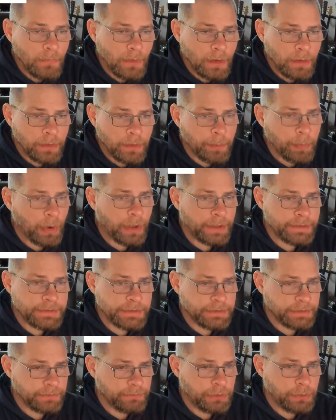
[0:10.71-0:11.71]
the process
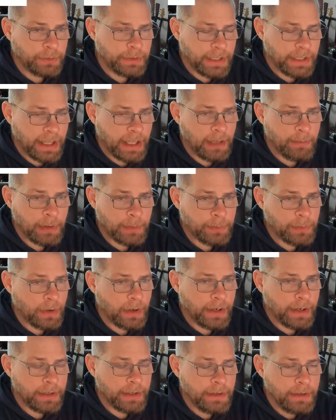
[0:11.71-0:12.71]
of doing a cam
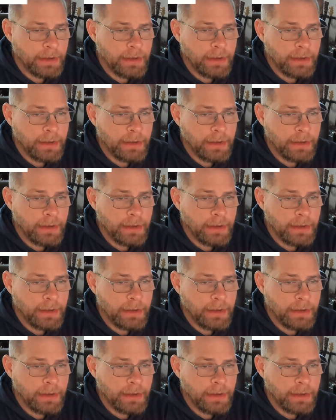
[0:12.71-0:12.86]
upgrade